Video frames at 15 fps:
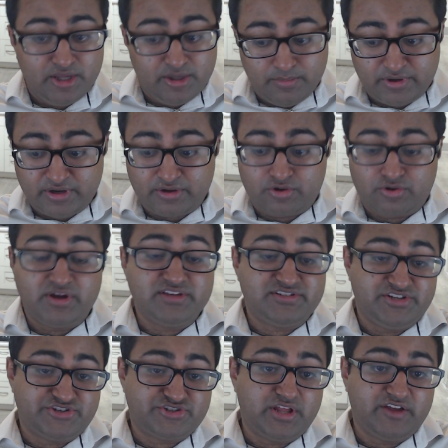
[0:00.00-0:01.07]
but in Christ
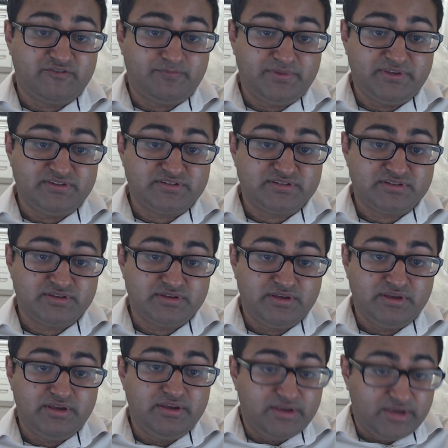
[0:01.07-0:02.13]
you shall have peace.
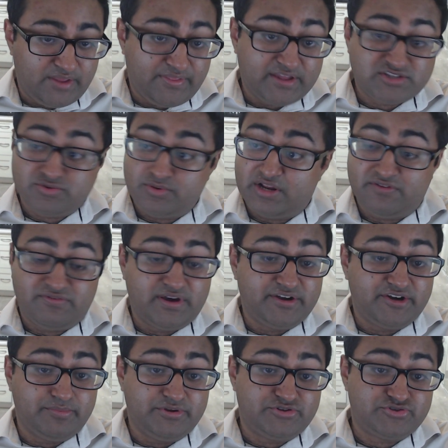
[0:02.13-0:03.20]
And that's what I find
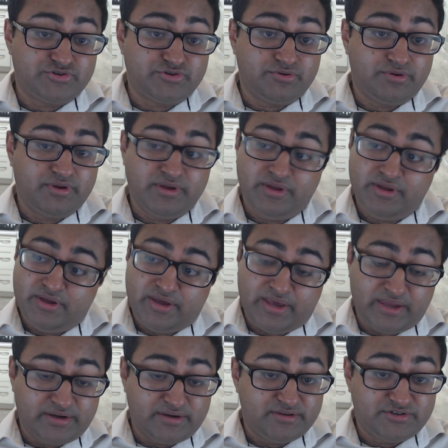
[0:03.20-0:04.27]
to be true.
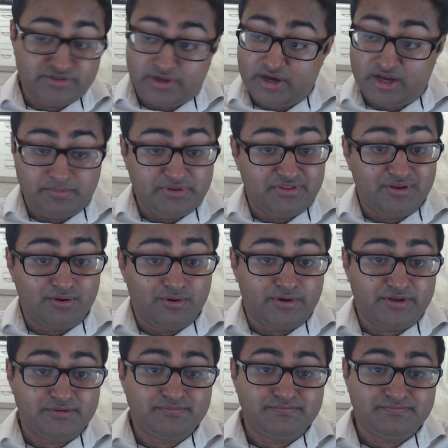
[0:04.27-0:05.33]
And to God be the
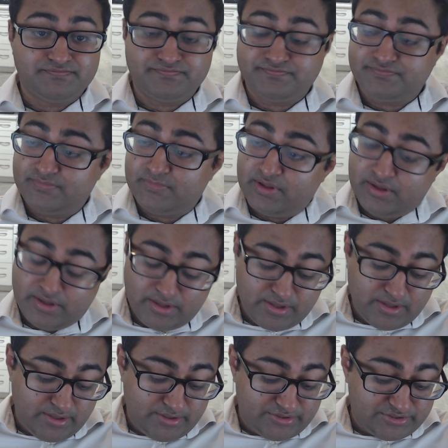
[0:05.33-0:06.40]
glory.
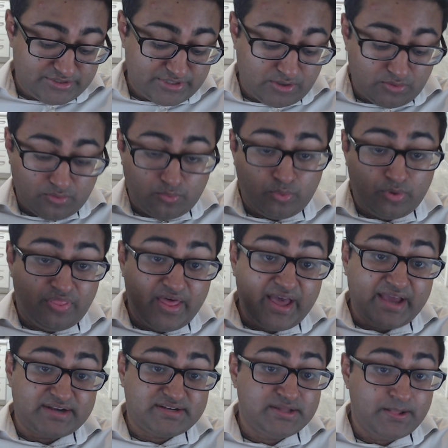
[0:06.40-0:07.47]
So, with
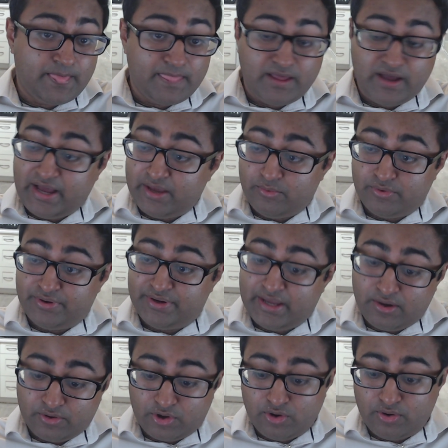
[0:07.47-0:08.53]
that, I would
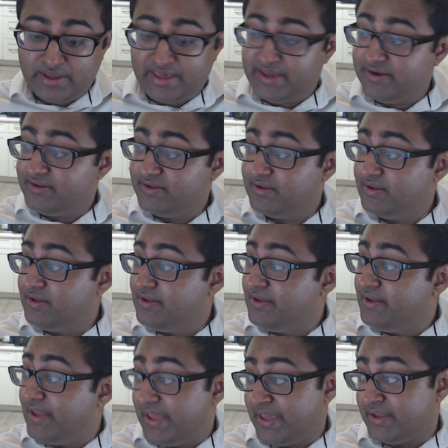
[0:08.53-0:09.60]
now go ahead
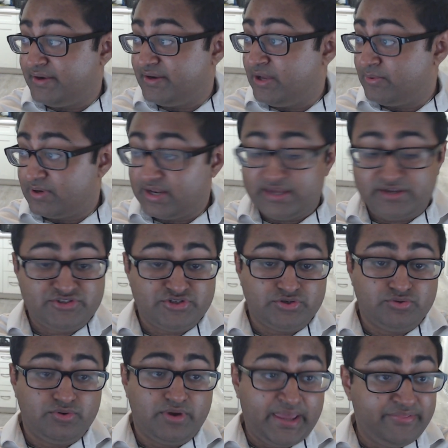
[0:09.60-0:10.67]
and I would like
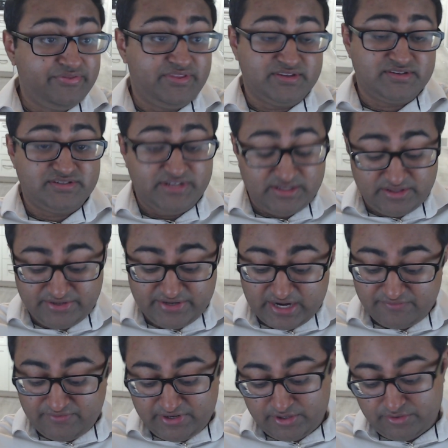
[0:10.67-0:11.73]
to end this daily diary
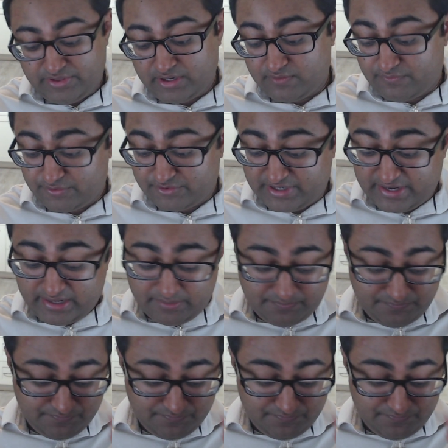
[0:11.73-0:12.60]
video there for today.